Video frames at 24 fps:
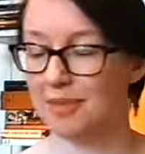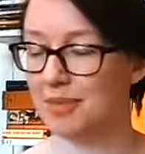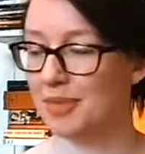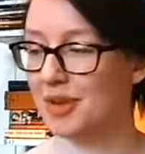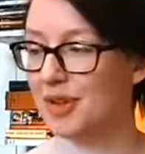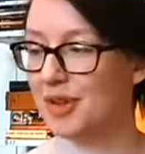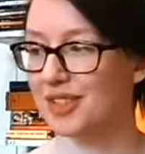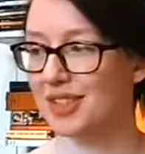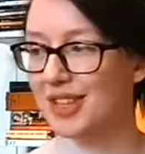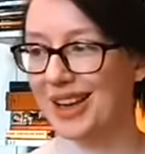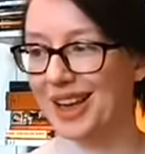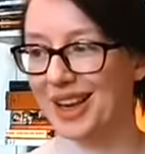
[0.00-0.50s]
I'm
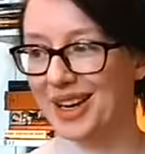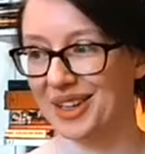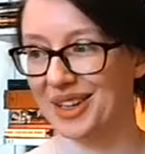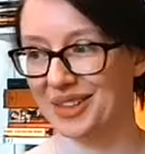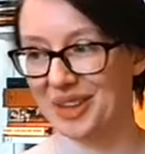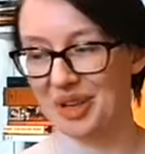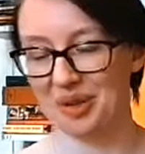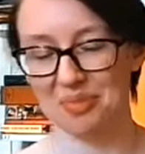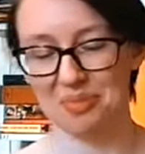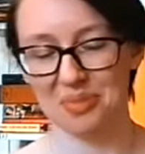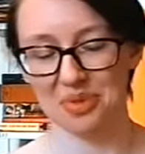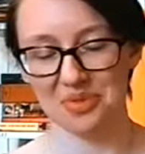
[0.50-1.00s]
not saying
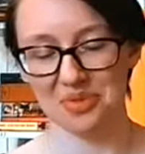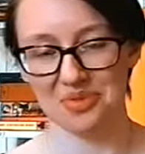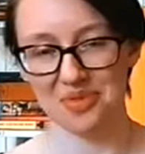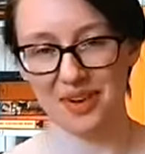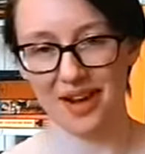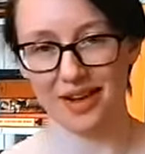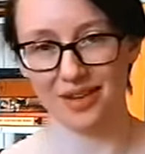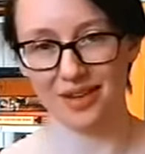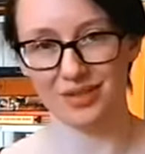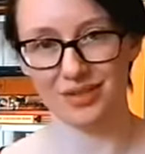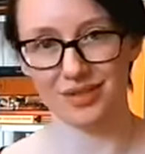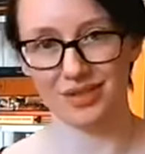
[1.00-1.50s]
anything
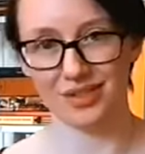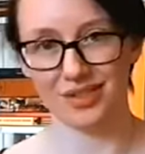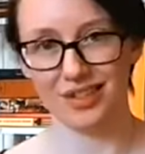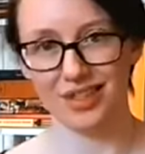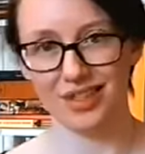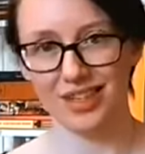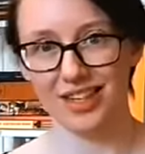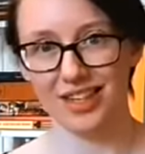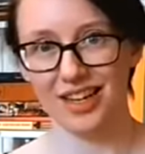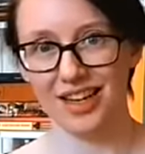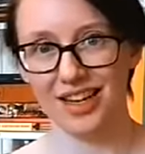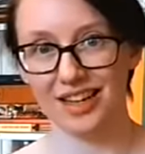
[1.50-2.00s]
profound
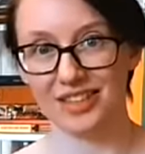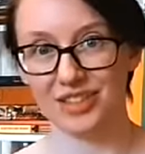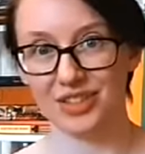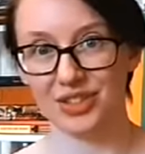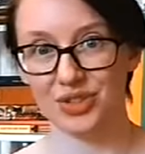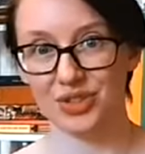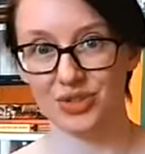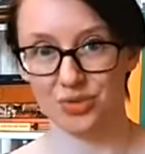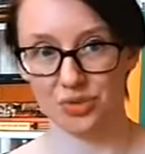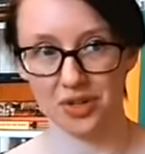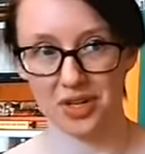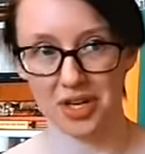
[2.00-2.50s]
and
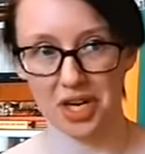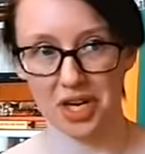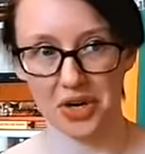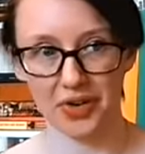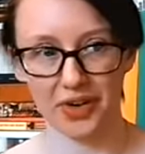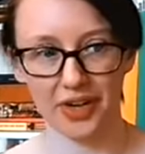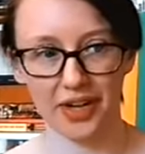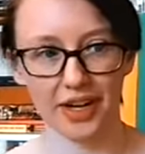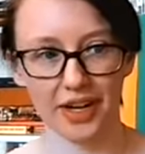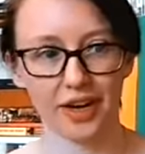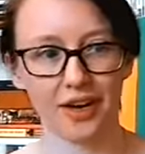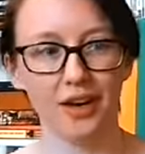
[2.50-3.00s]

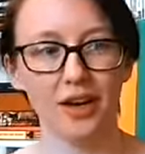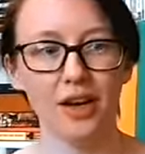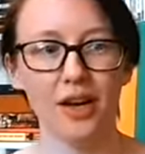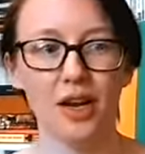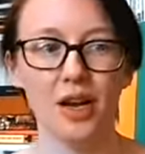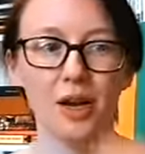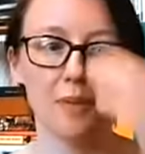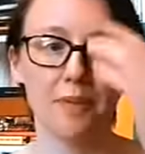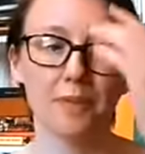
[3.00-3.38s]
extraordinary here,